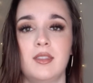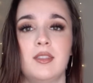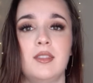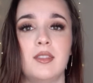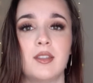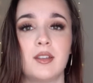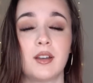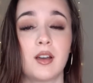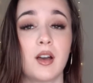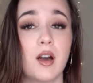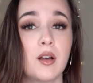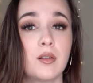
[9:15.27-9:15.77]

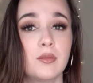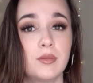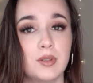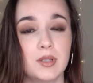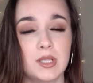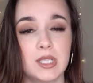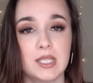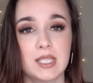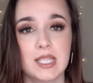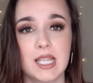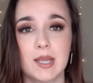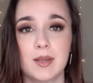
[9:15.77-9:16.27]
the
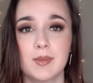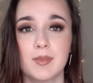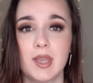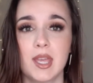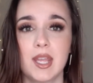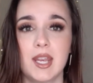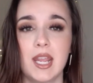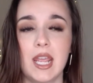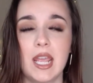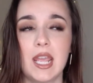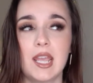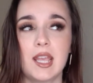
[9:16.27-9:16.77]
compliments I'm
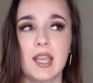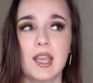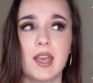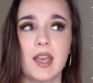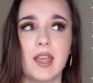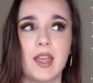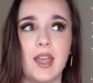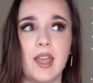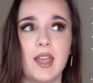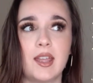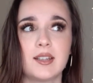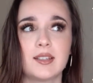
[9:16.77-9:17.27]
getting
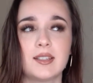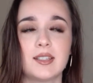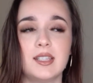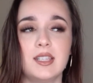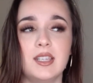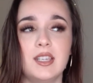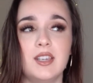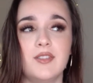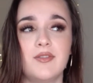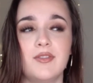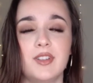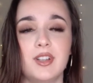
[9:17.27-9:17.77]
and
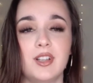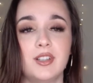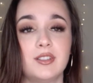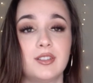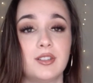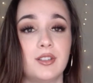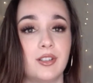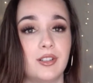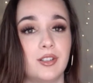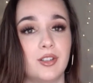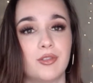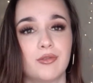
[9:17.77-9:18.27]
see if it's
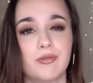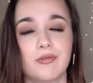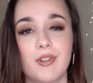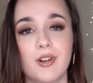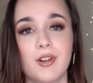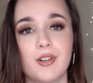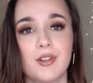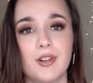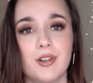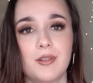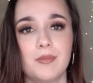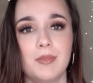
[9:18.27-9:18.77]
gonna
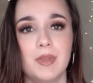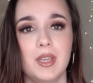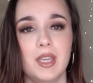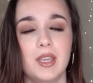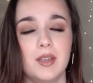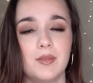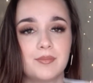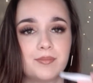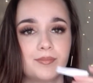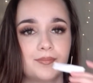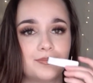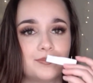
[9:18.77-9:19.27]
grow on
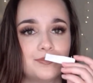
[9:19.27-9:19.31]
me,